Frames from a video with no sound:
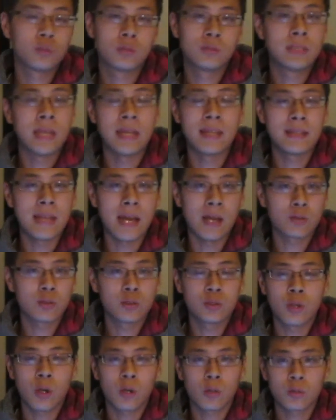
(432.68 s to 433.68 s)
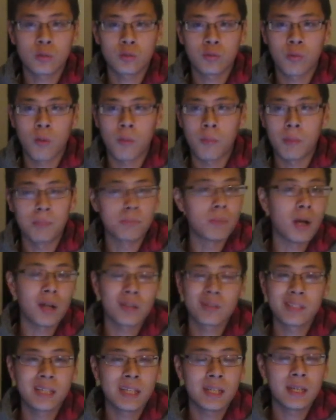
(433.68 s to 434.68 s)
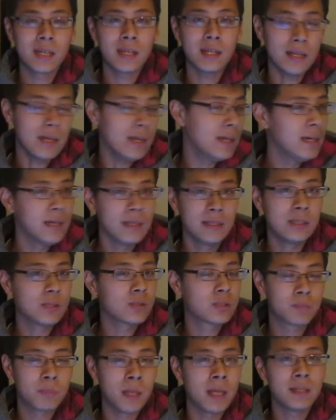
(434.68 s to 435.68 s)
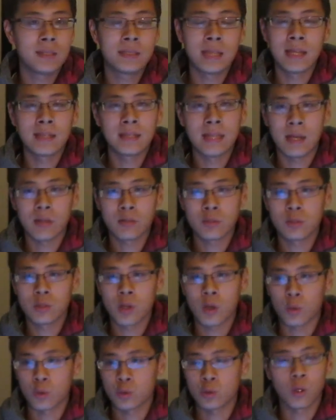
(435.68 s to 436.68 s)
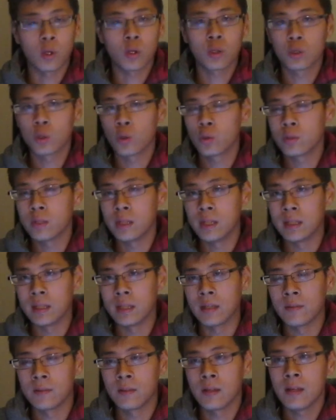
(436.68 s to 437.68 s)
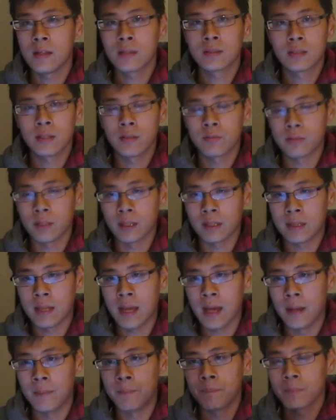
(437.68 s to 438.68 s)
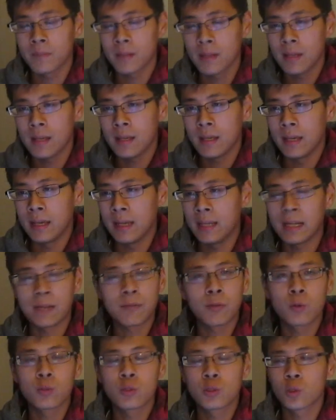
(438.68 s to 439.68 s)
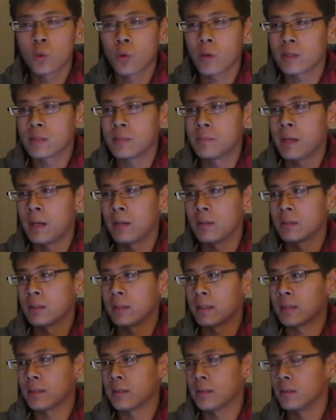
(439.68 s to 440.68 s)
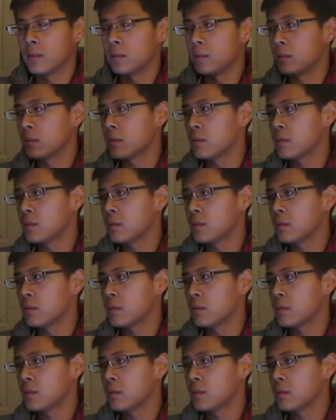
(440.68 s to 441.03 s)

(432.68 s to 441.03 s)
$10,000 from a modeling gig, they'll spend $10,000 on clothing and stuff like that. And I've heard stories about like uh,